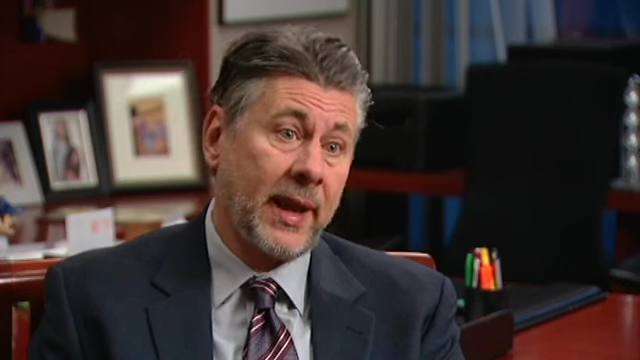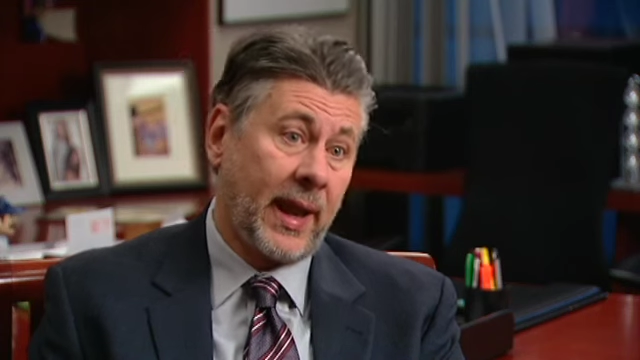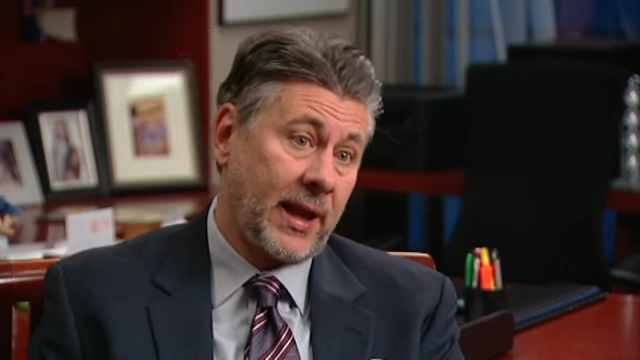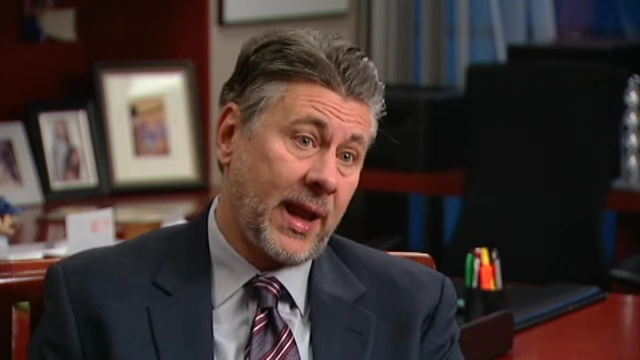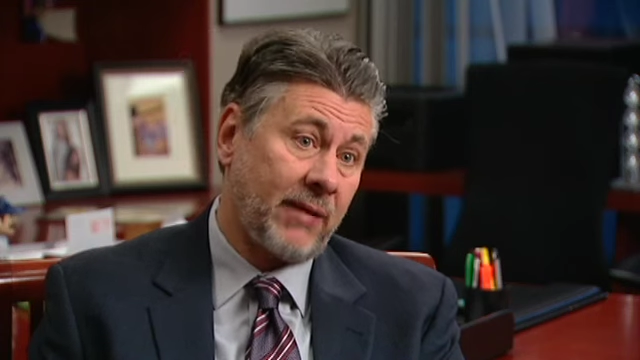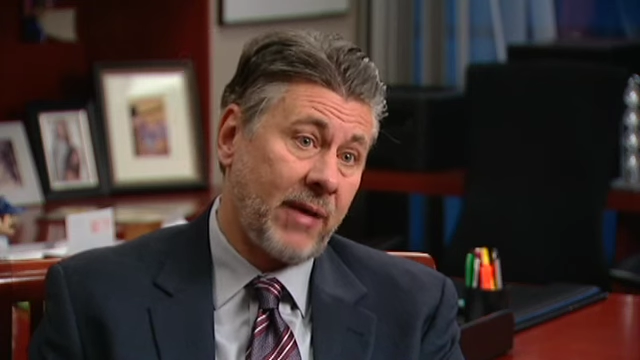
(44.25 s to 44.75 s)

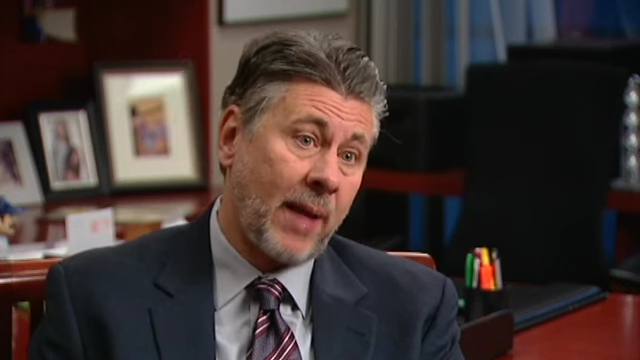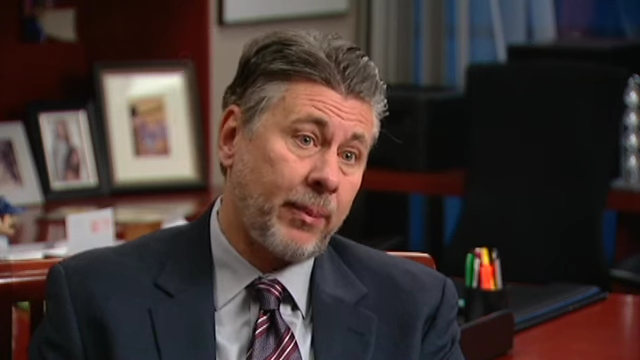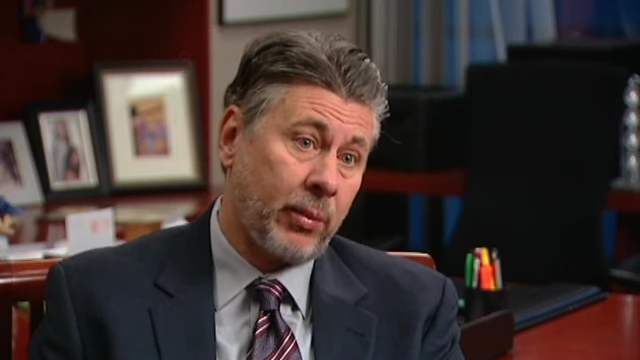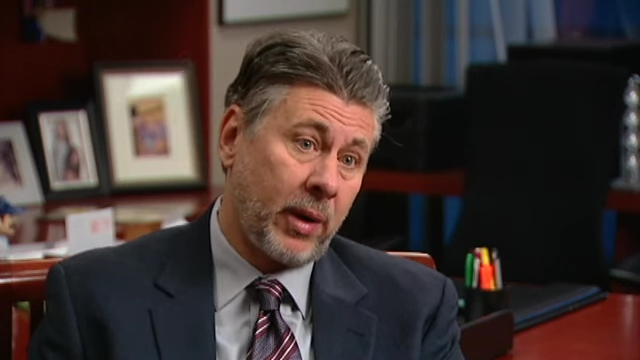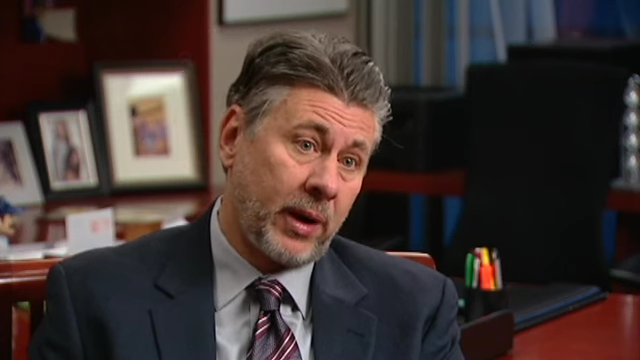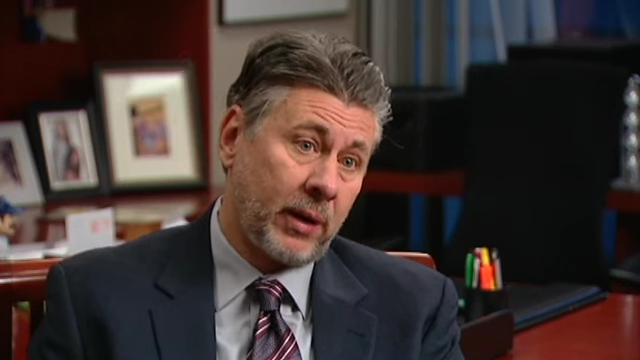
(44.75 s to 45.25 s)
and you have
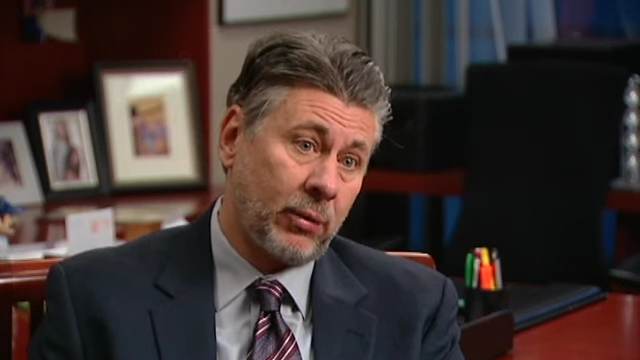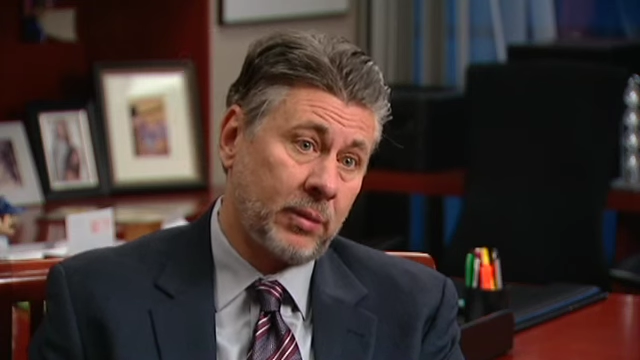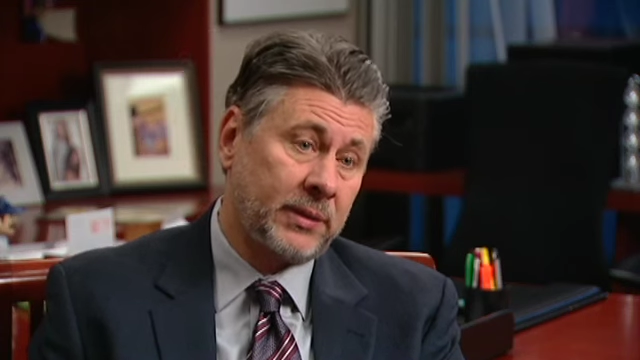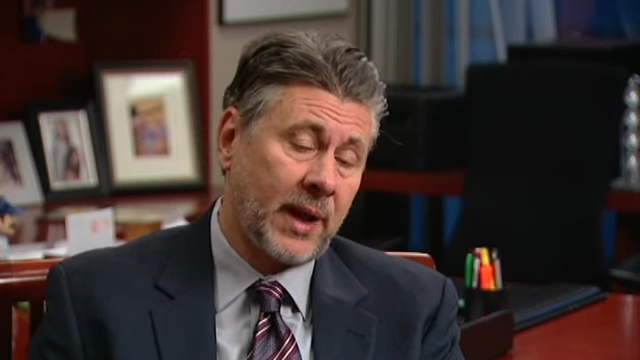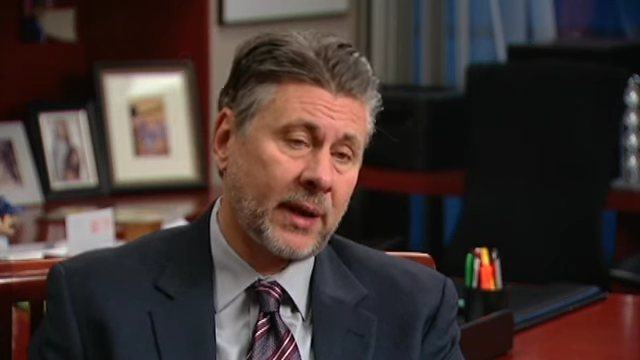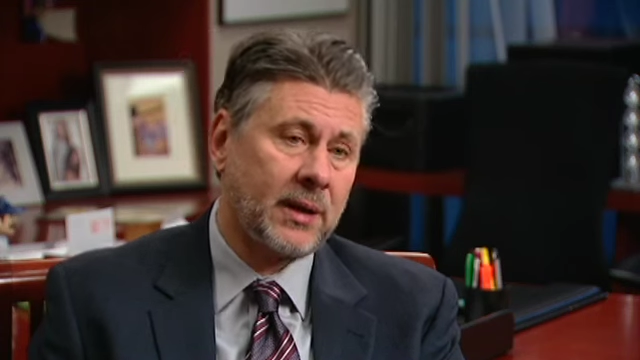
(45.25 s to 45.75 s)
operating
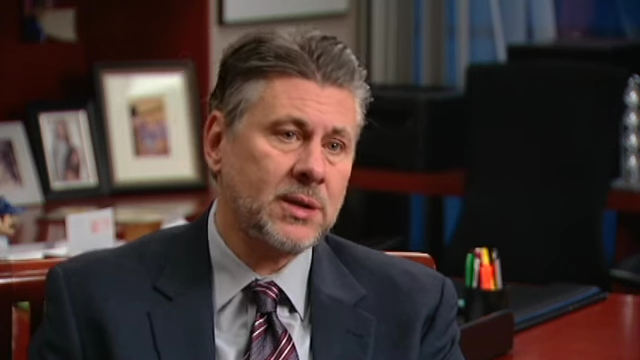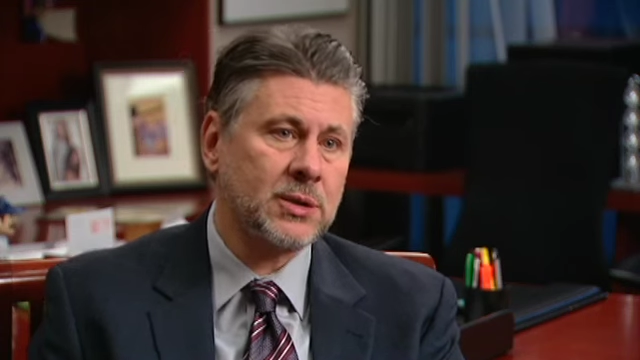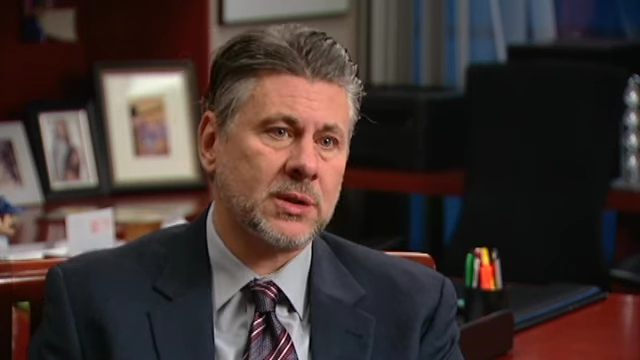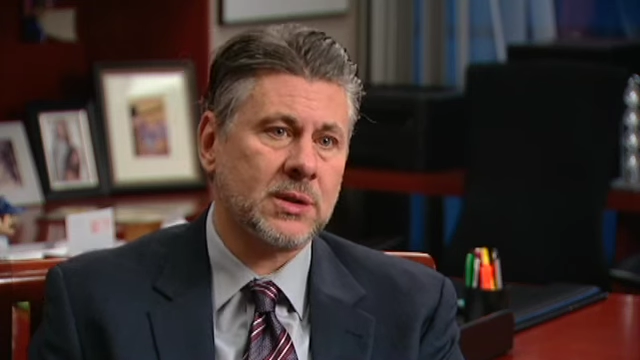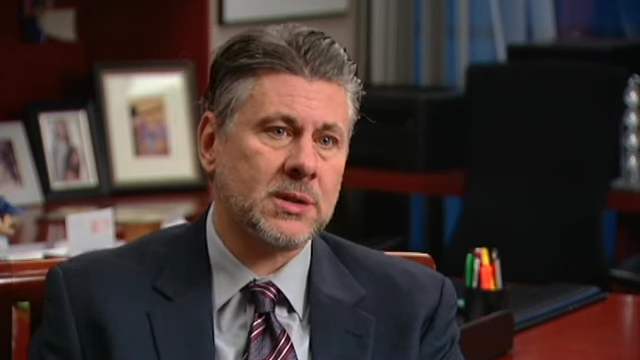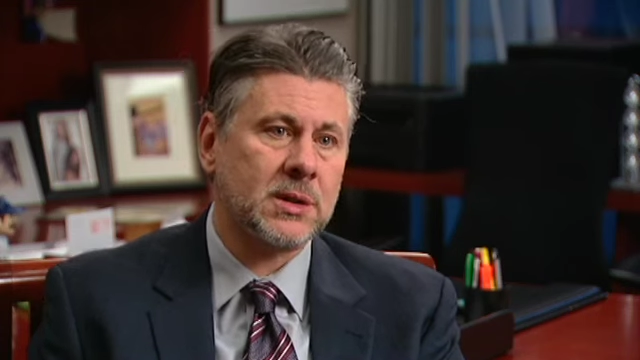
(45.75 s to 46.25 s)
room
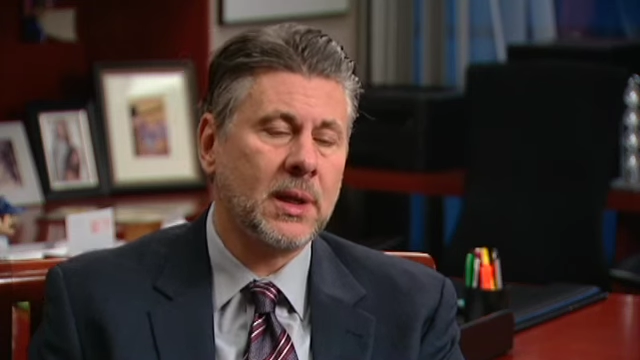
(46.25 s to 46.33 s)
technicians.